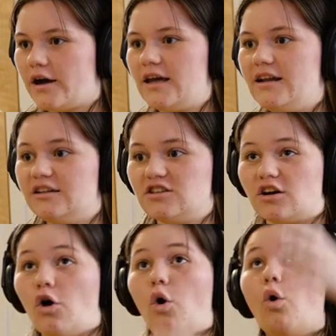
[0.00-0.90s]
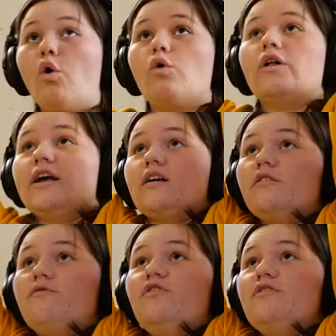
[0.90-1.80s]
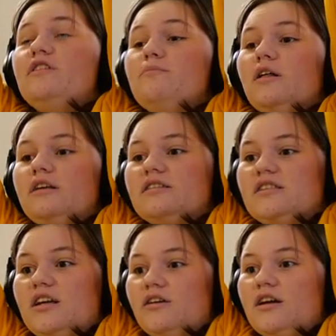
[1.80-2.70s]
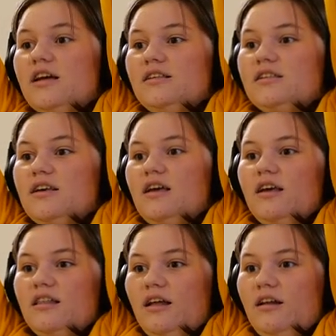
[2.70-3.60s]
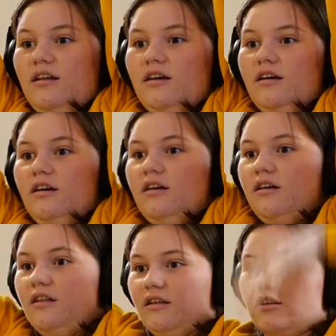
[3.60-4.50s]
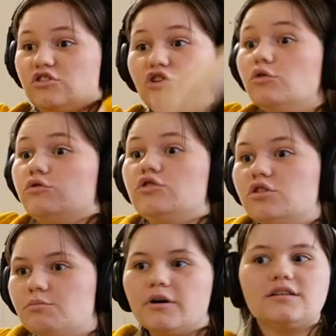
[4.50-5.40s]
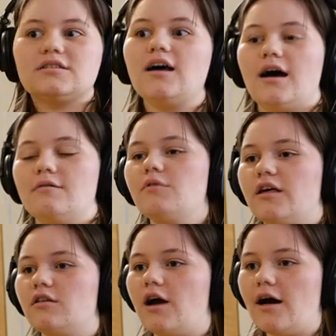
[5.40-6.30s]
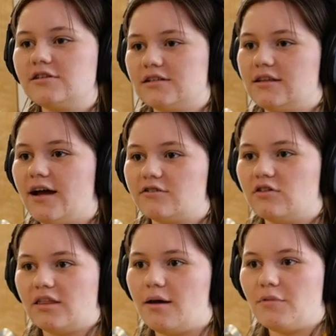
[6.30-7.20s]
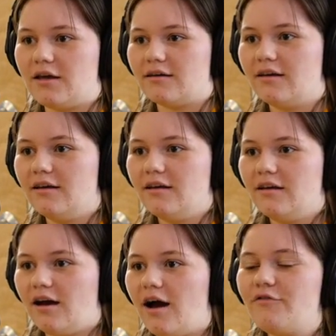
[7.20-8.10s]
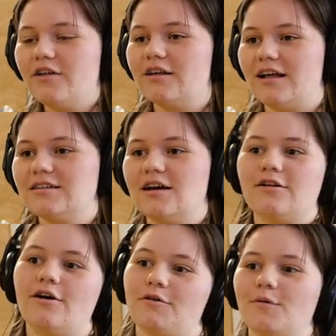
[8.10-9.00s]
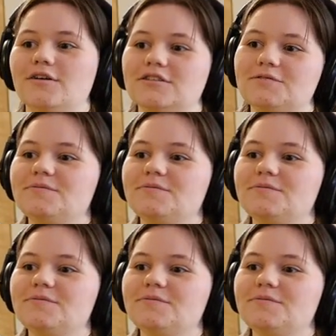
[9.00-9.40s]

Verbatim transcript: in and it's like a whole like fifty million staircase thing, and then but like it's, it's not, huge, but it's not like their house isn't actually that big. Right. I feel like that's how the Ark was.